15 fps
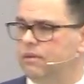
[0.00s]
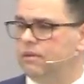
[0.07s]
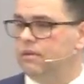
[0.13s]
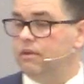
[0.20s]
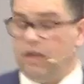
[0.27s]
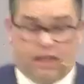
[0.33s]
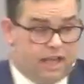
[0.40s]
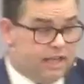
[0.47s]

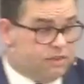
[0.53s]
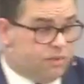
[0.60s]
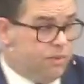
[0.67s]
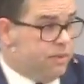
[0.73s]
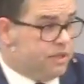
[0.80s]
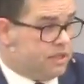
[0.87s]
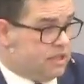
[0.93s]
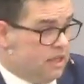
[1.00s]
And that's what we
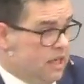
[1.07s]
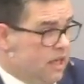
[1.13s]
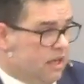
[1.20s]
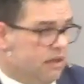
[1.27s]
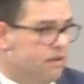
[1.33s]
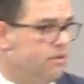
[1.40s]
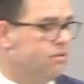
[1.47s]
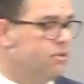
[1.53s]
see
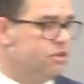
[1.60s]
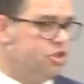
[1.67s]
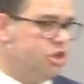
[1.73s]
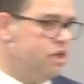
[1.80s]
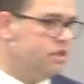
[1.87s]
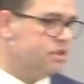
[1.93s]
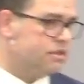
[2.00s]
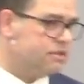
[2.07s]
with
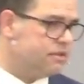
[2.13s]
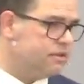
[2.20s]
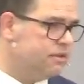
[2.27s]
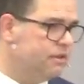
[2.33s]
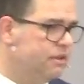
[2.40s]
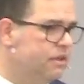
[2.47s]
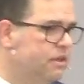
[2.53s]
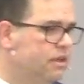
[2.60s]
Jesus
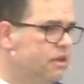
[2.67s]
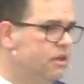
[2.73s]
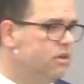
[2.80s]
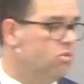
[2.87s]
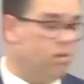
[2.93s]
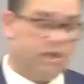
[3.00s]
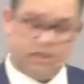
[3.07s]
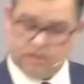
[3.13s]

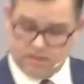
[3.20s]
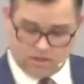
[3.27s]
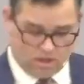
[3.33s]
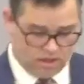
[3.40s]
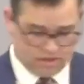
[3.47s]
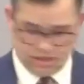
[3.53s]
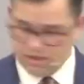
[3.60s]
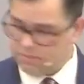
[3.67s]
when he
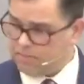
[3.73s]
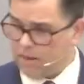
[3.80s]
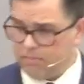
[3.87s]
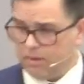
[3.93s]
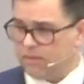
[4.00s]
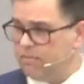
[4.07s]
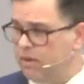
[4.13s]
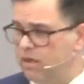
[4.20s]
starts his public
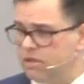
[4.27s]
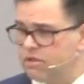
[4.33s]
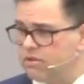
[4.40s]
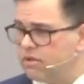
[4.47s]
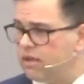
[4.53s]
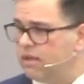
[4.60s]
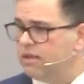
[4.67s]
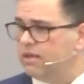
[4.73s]
ministry.
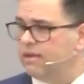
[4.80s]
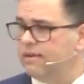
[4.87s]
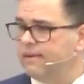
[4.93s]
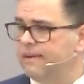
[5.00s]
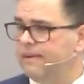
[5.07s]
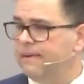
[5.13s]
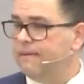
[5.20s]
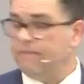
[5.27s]

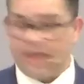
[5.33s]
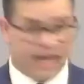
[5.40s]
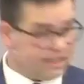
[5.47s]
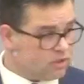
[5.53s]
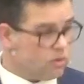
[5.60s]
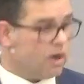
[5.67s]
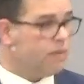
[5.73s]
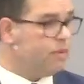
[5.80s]
That's
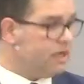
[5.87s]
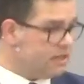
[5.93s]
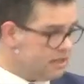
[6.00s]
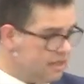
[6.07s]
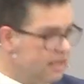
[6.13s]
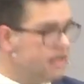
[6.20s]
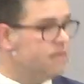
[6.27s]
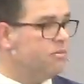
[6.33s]
why we
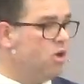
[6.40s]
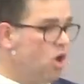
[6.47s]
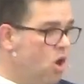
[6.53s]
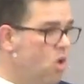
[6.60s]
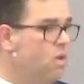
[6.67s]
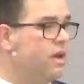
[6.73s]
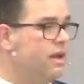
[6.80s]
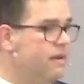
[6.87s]
see him
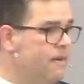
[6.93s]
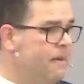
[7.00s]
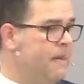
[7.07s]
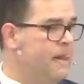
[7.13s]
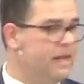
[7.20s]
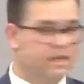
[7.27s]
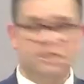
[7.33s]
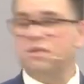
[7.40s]
going
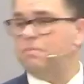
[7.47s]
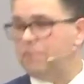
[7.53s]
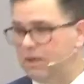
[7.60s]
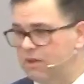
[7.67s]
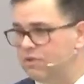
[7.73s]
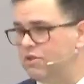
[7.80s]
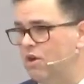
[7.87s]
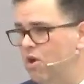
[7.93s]
to
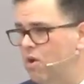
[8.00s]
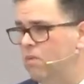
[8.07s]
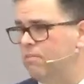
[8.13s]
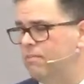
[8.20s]
Peter's home.